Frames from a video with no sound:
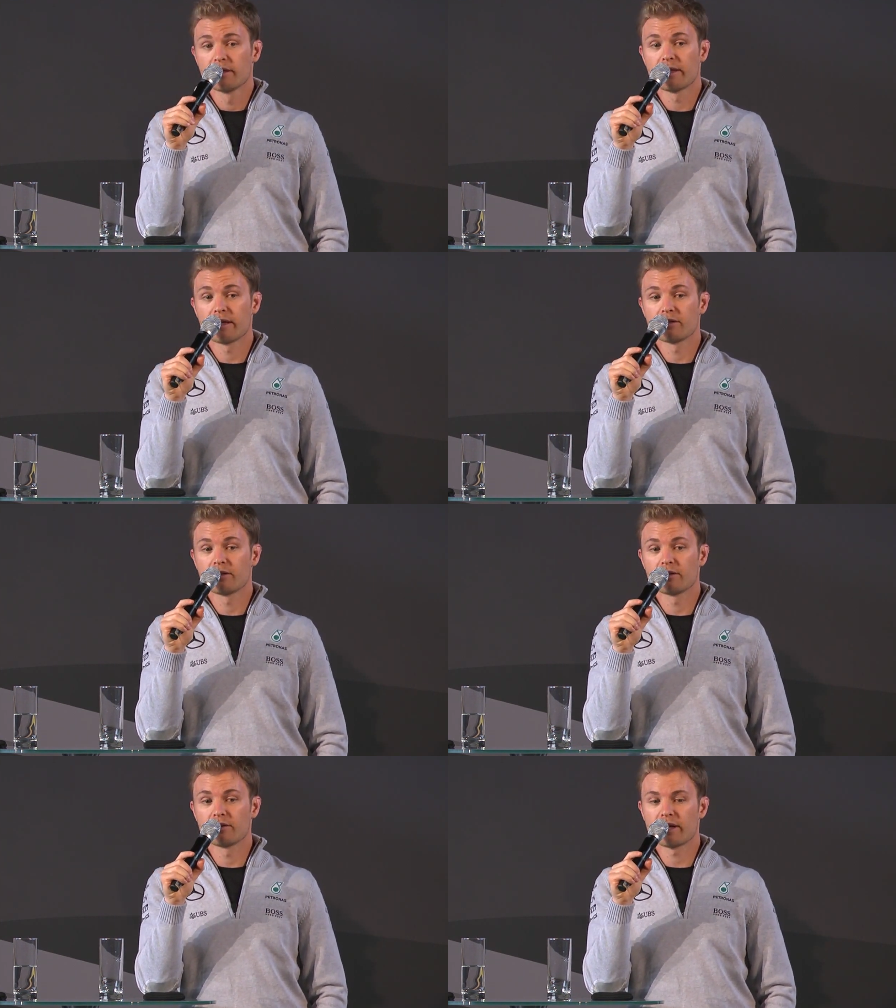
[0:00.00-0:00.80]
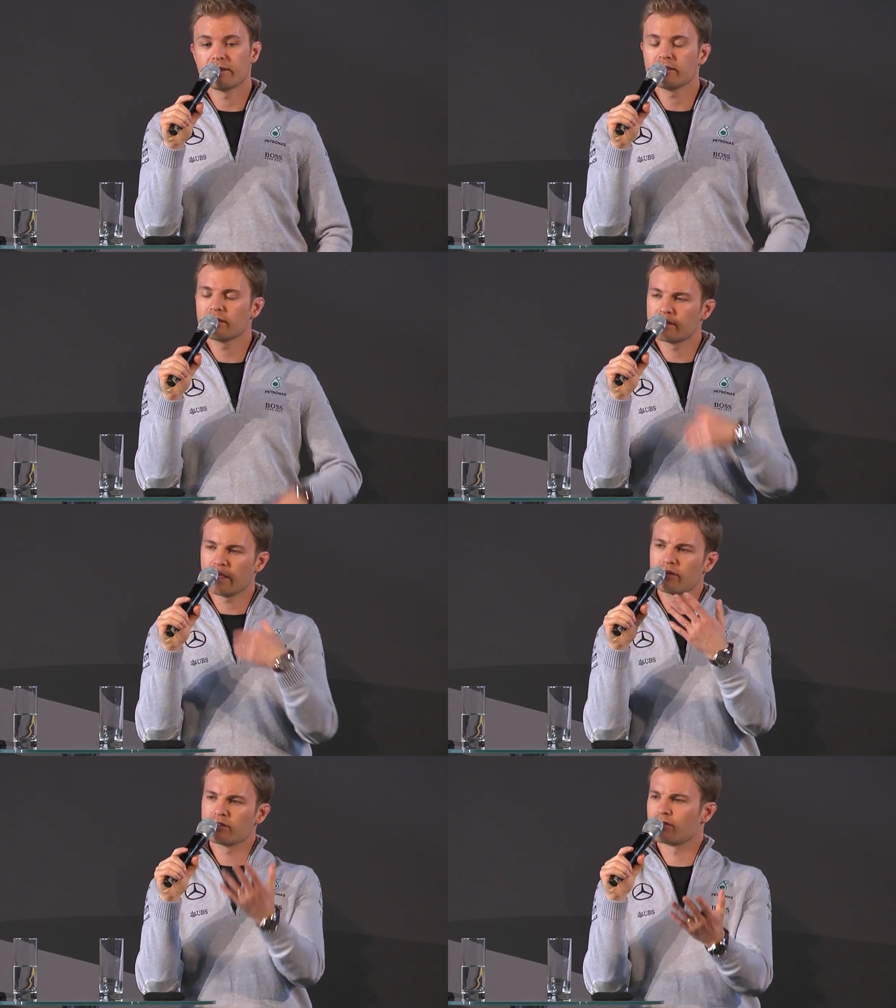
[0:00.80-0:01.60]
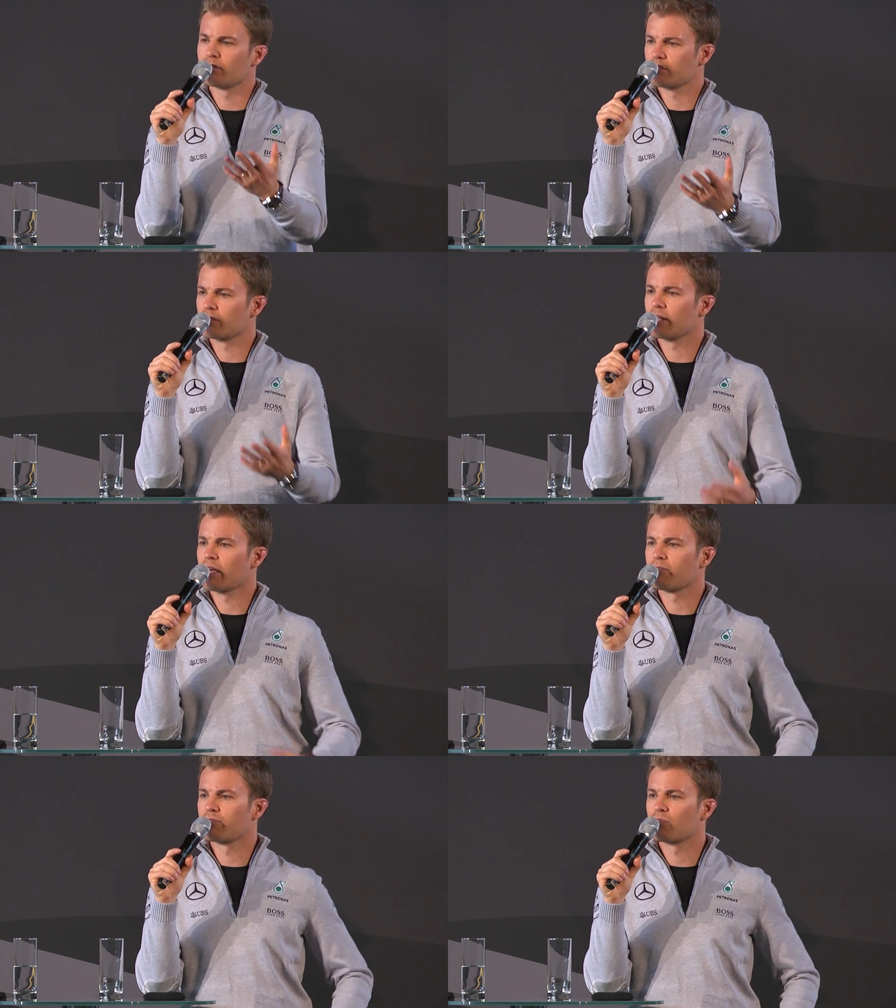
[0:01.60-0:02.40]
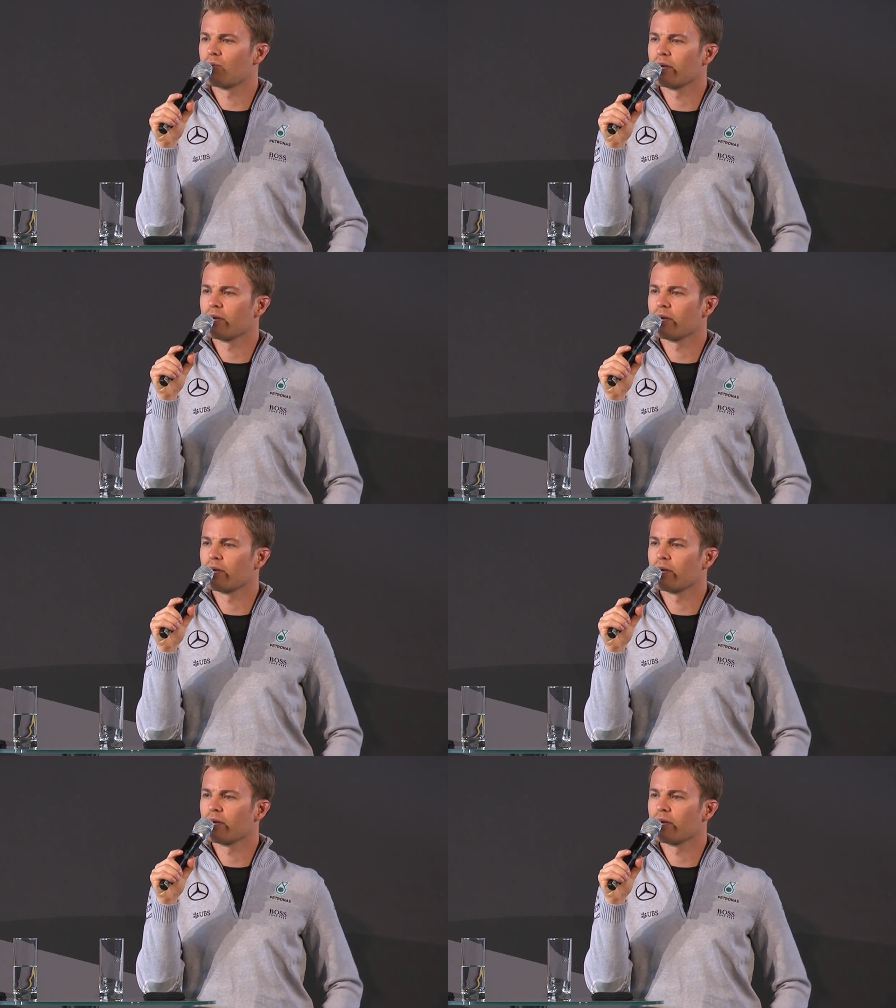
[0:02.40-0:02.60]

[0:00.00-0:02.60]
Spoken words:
Then I think the tires are also going to have